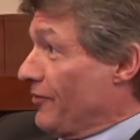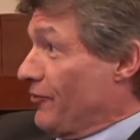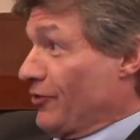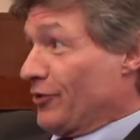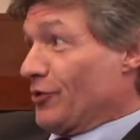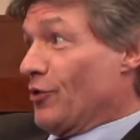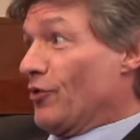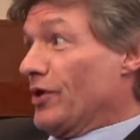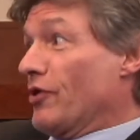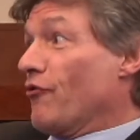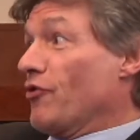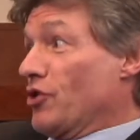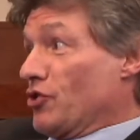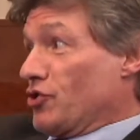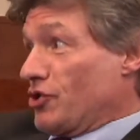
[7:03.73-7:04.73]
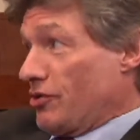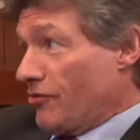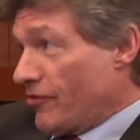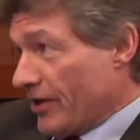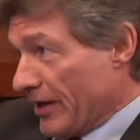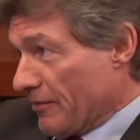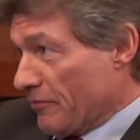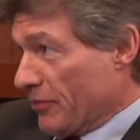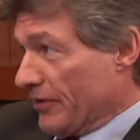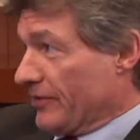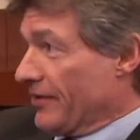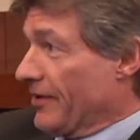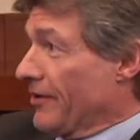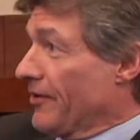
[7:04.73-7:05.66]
not only reassuring, but